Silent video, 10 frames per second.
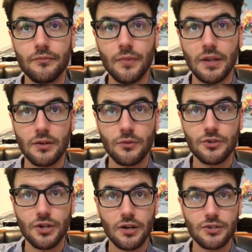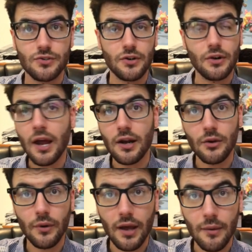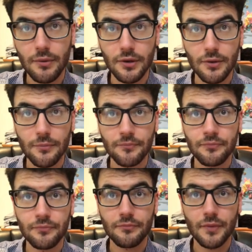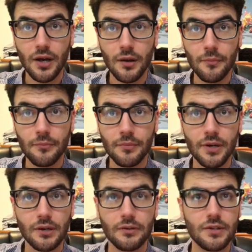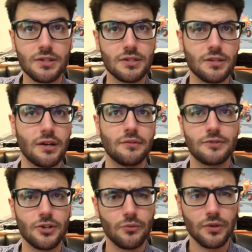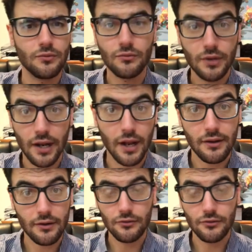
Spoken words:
I think we tried to surrender. I don't know what happened here. But this is an elf, so we get out of there